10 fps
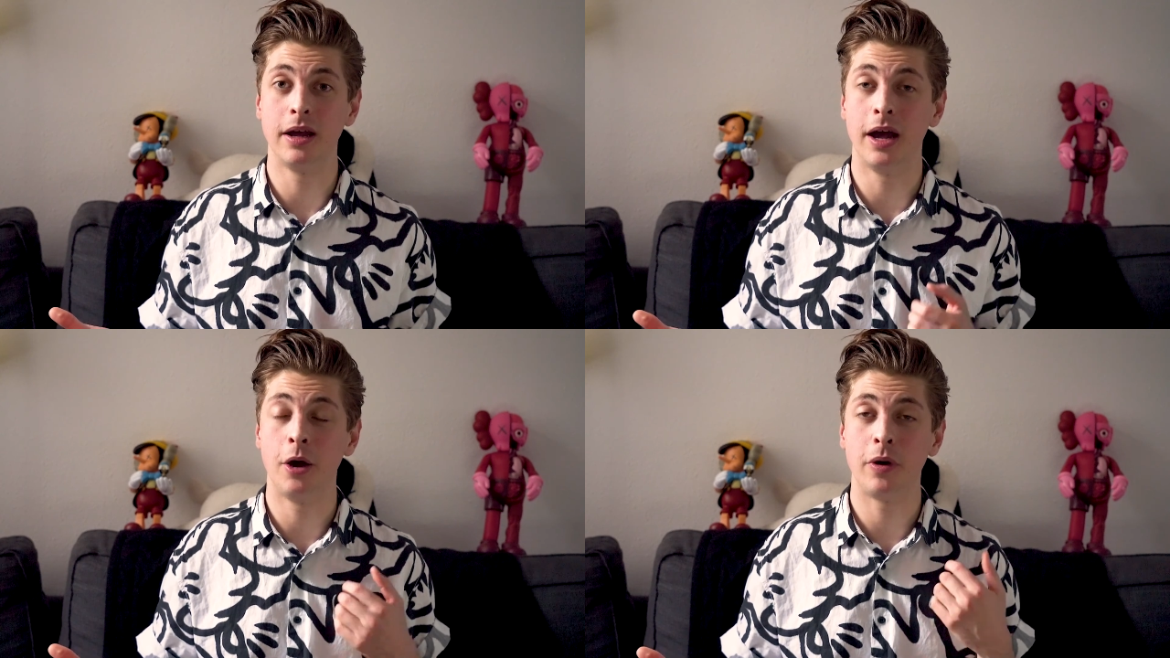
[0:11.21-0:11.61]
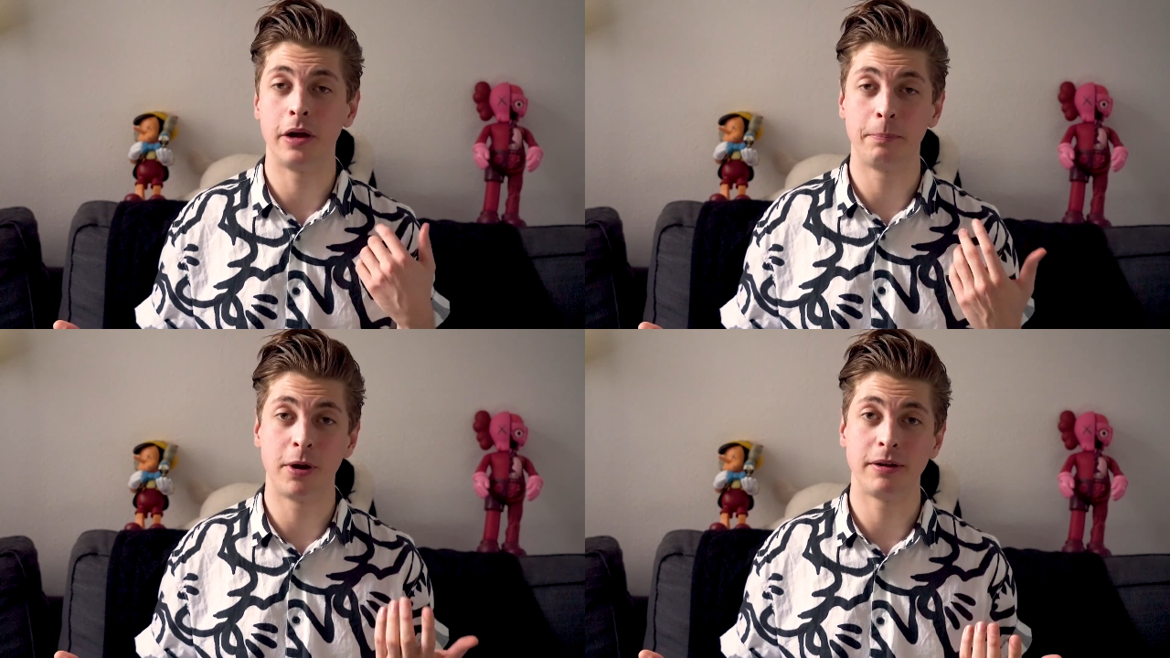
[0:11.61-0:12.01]
how I
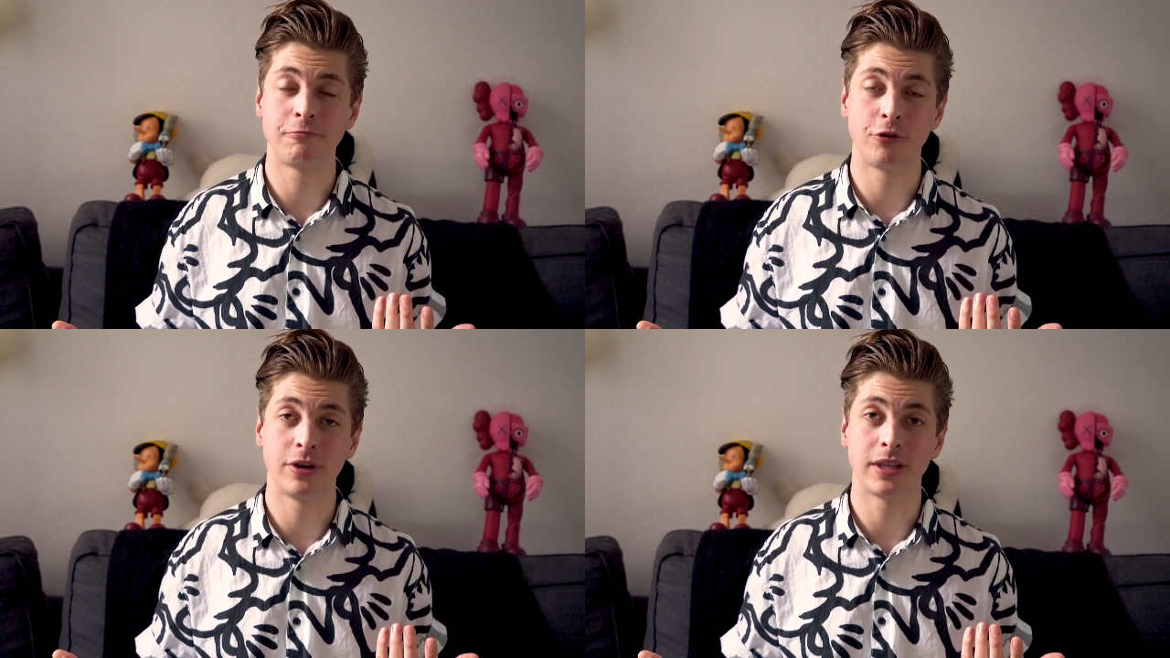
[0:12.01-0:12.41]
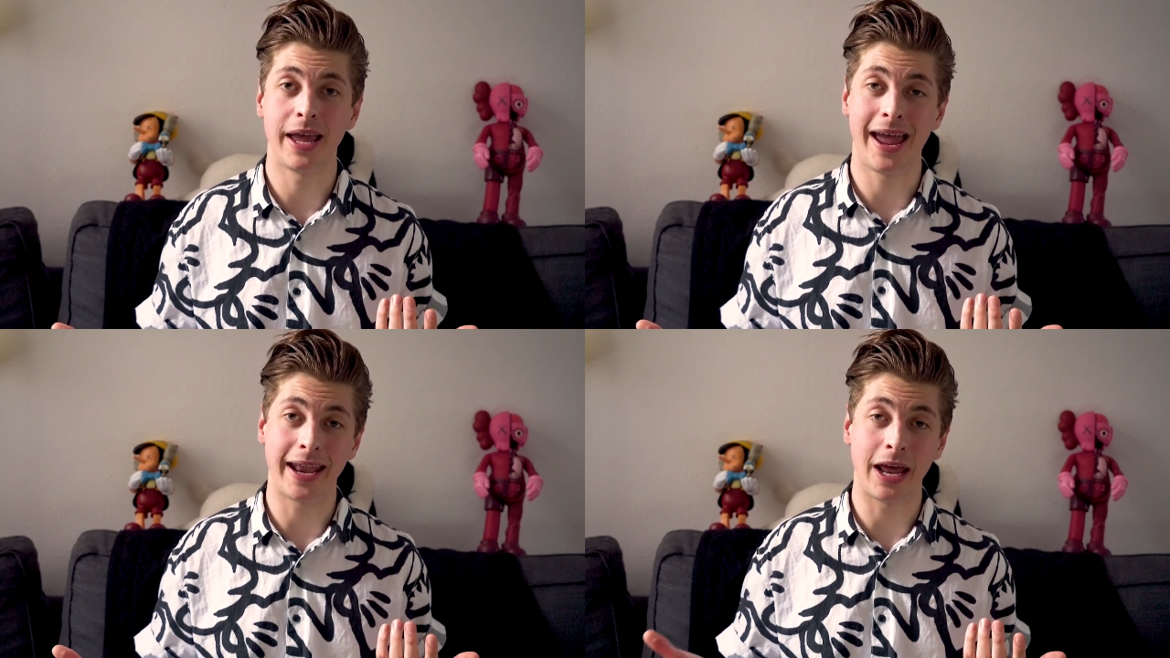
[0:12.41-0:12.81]
applied for it
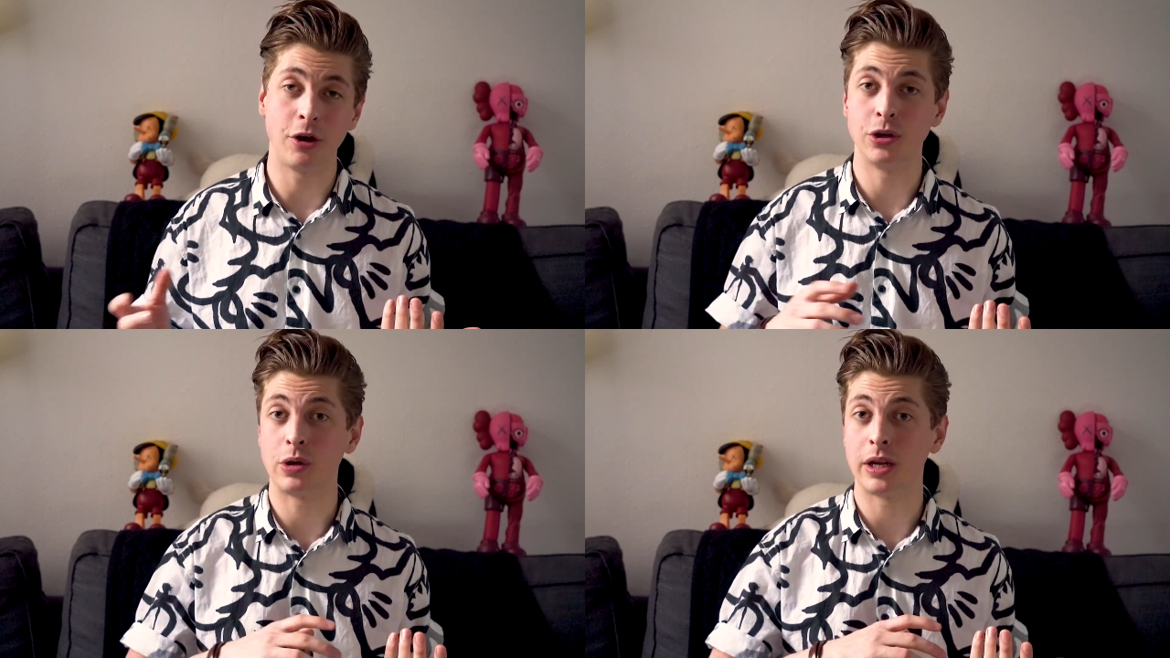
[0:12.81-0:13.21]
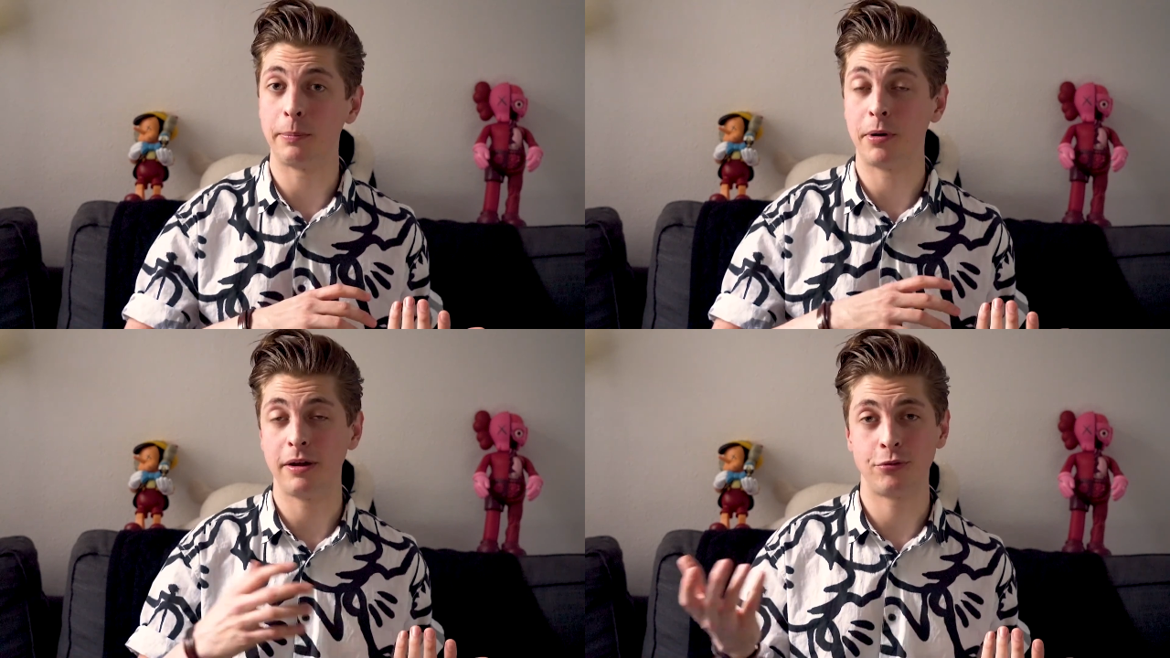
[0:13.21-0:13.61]
and how you can
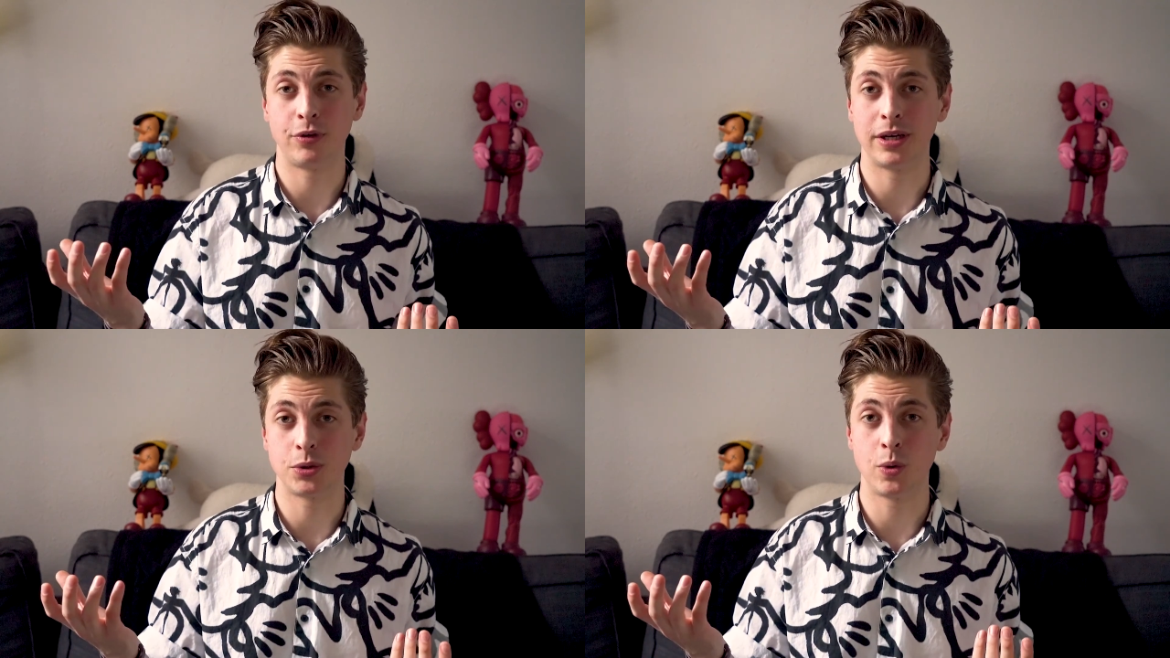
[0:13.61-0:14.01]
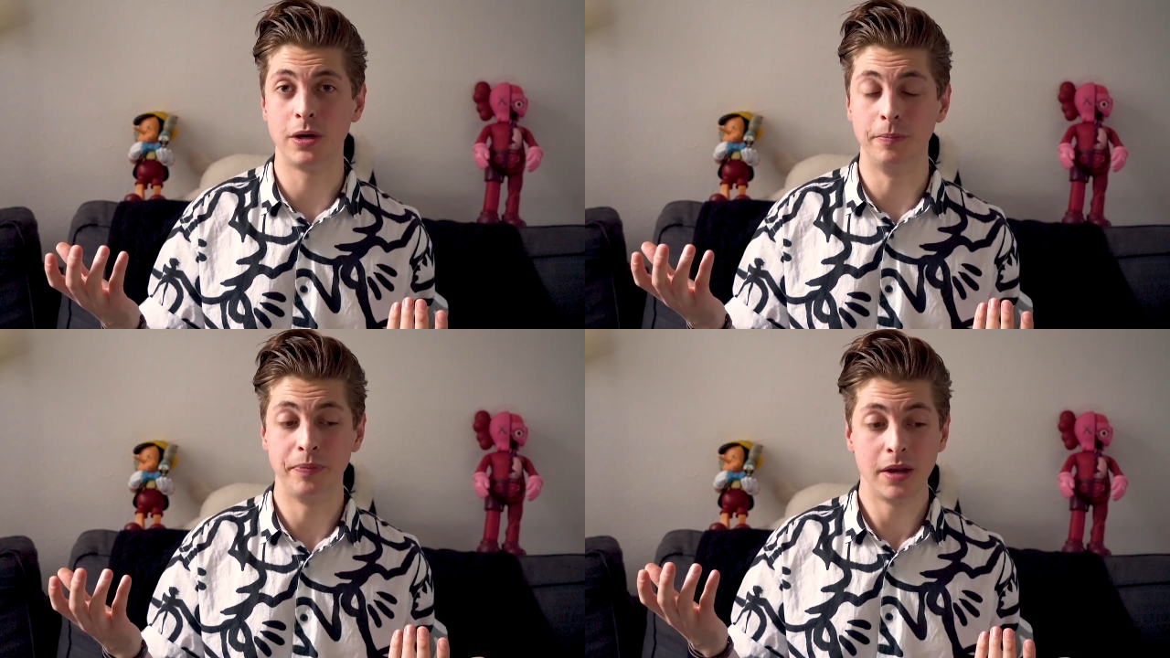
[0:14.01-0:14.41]
apply for it as
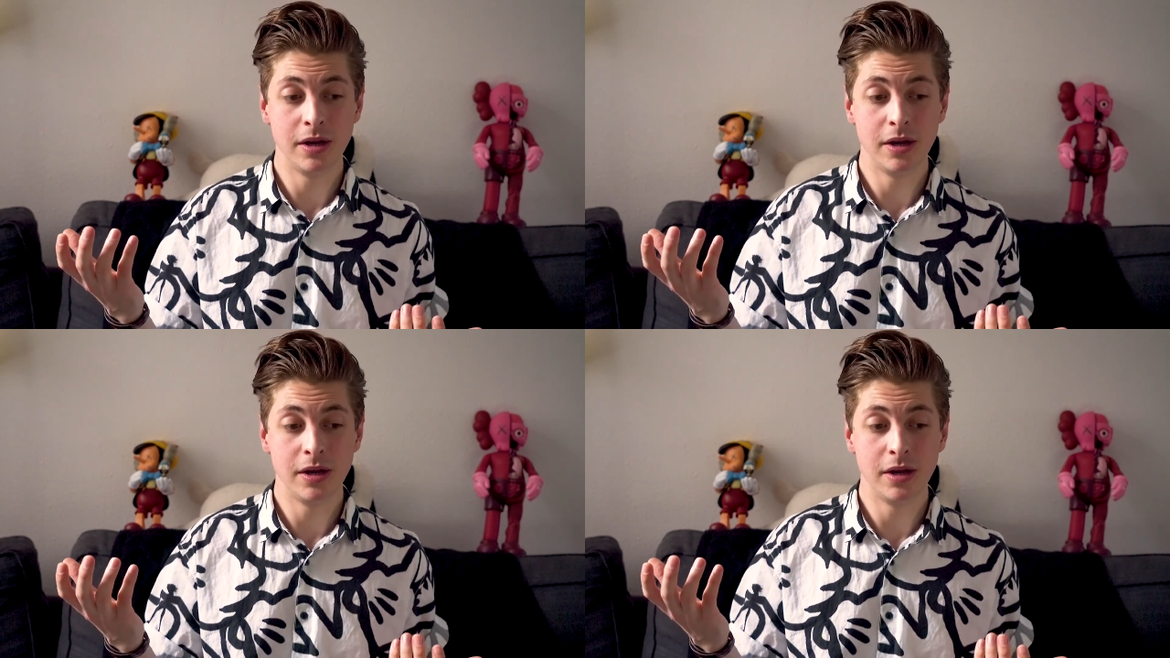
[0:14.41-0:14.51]
well.